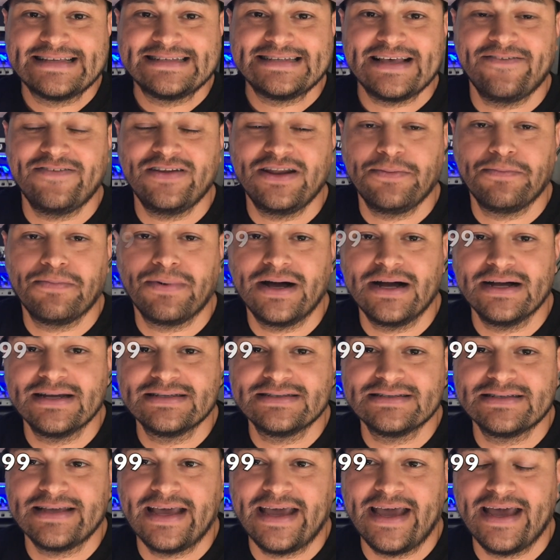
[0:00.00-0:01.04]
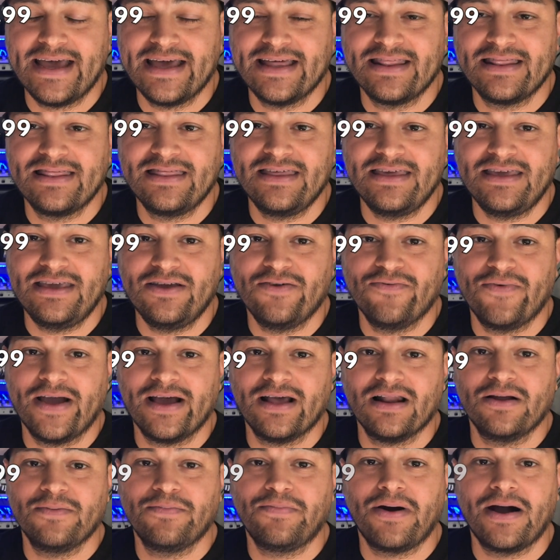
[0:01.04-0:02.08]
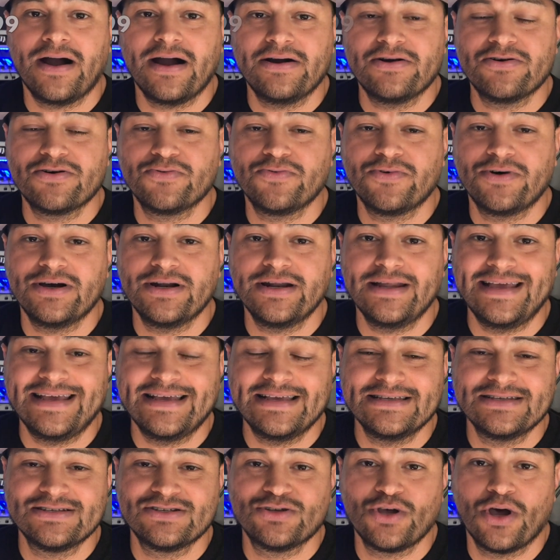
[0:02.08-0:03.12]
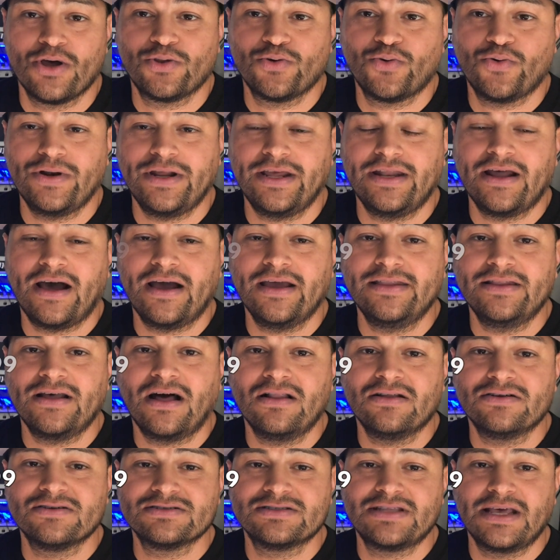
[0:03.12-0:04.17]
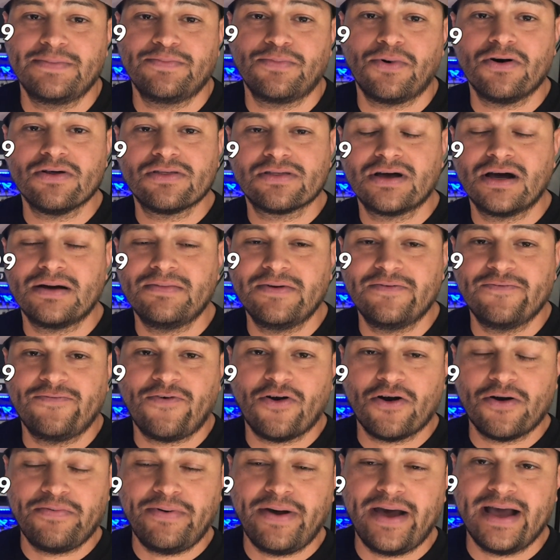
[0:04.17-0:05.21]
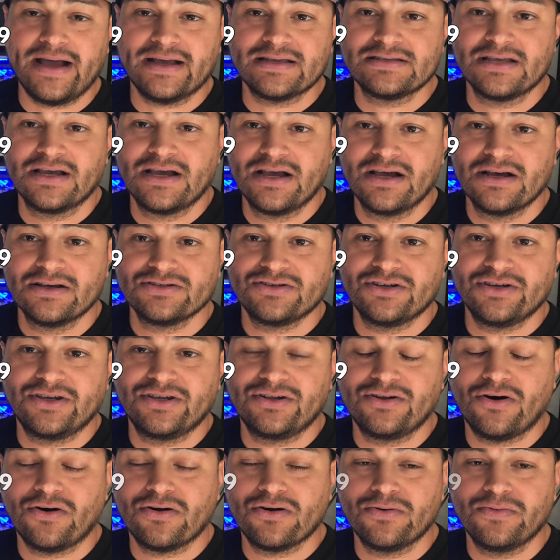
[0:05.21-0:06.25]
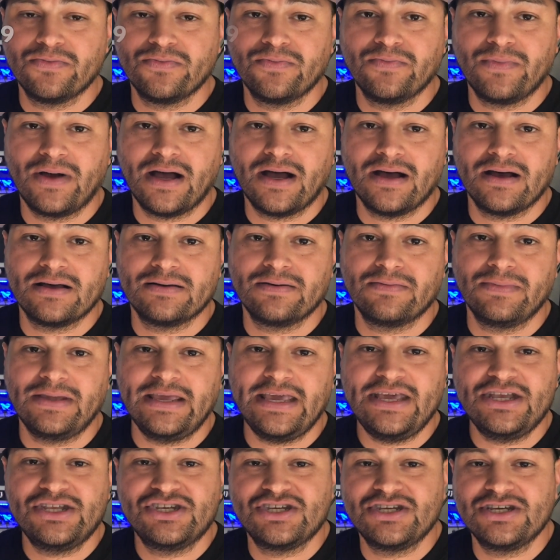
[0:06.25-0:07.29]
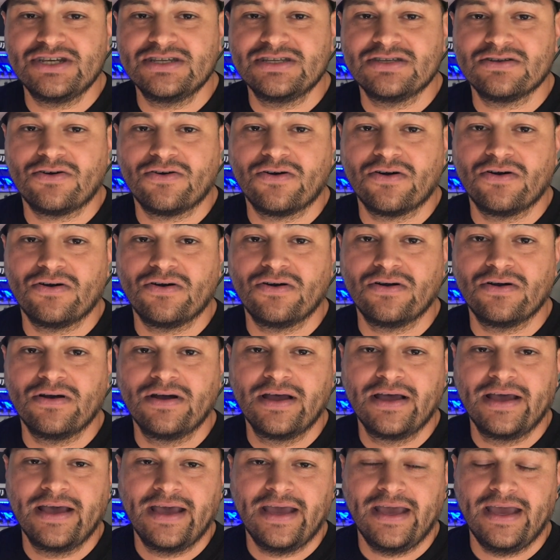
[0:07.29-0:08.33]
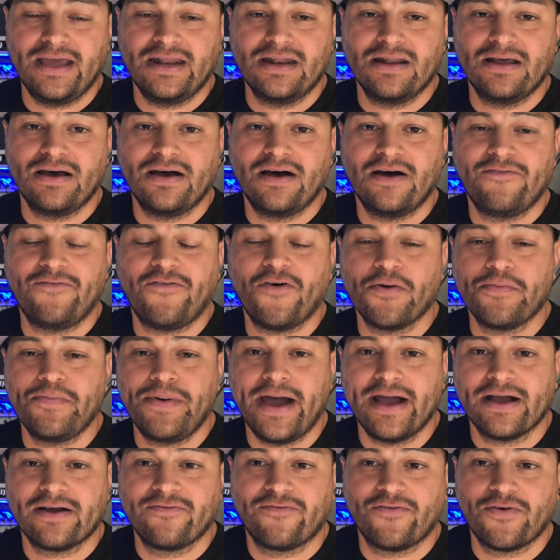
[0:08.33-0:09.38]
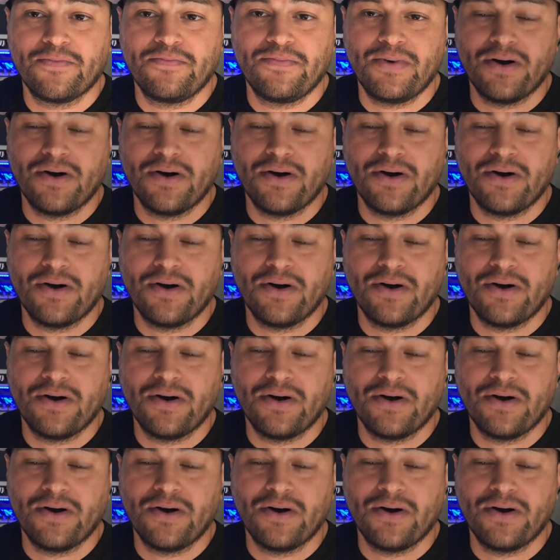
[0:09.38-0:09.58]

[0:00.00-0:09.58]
70 bucks and the regular powered one is $29. They both come in four packs. So you can order uh, eaches or in a, a four pack for